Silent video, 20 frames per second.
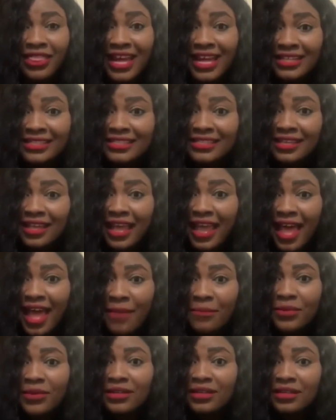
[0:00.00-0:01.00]
That
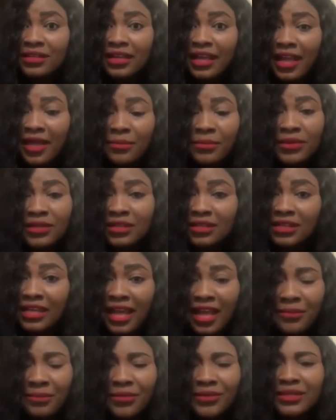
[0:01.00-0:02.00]
happened and happened and
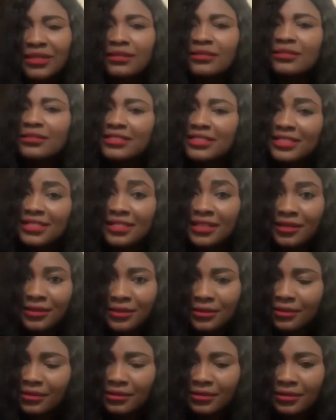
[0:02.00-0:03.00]
happened
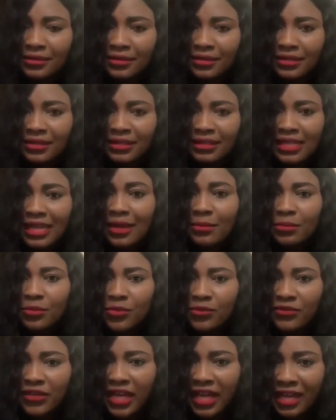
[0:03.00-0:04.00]
till that
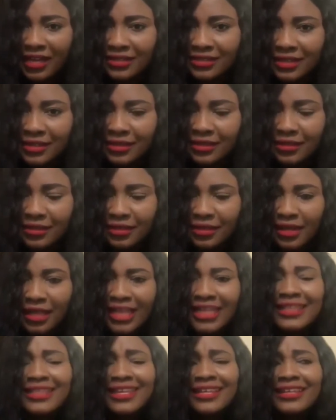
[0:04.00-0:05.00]
movie ended.
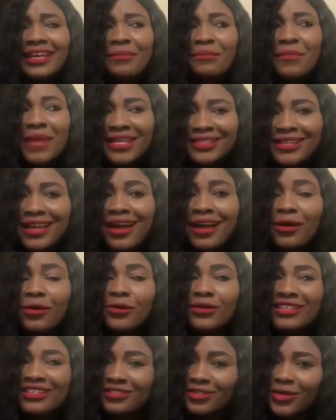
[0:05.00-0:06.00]
And then I met her
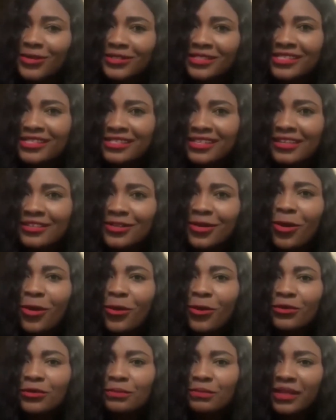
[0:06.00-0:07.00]
on another set
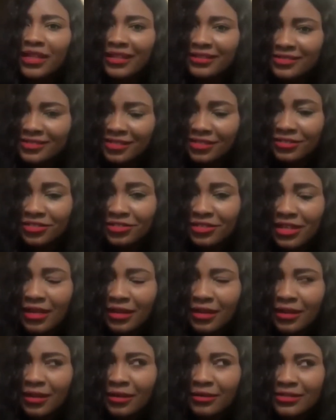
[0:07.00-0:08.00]
called Bless
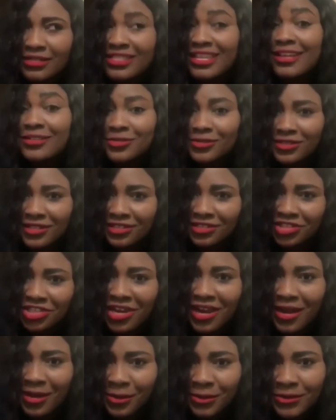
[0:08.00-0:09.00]
the Saturday
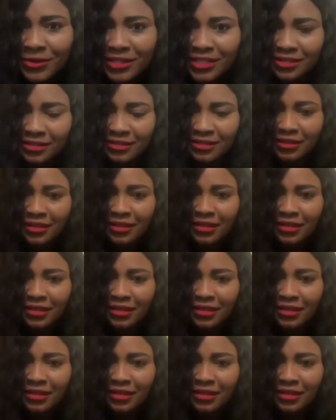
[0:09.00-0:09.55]
Child.